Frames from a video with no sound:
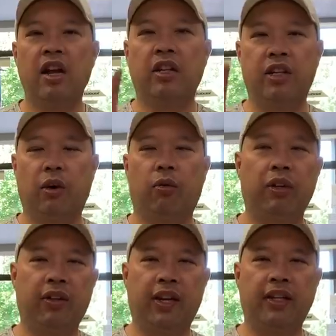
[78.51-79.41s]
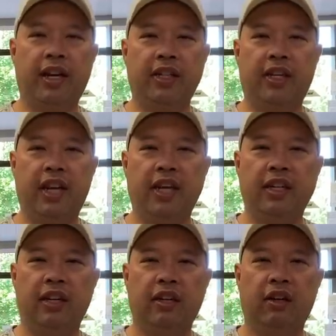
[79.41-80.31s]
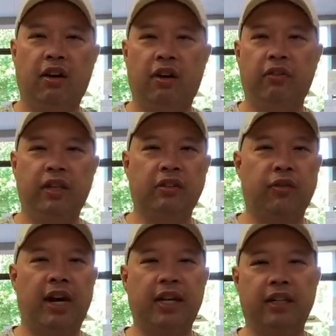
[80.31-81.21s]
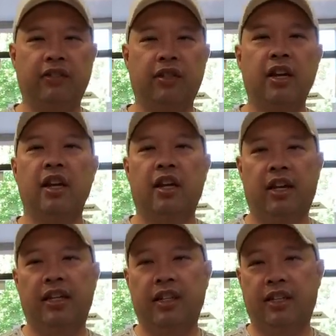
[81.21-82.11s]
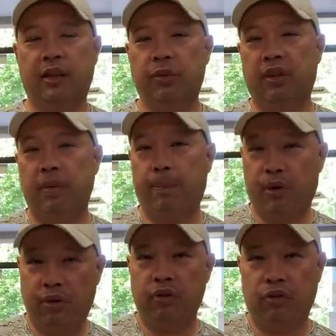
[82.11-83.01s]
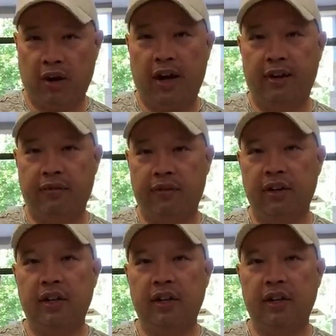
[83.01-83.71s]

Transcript: The only thing they did on these rackets, like they did with the Pure Drive,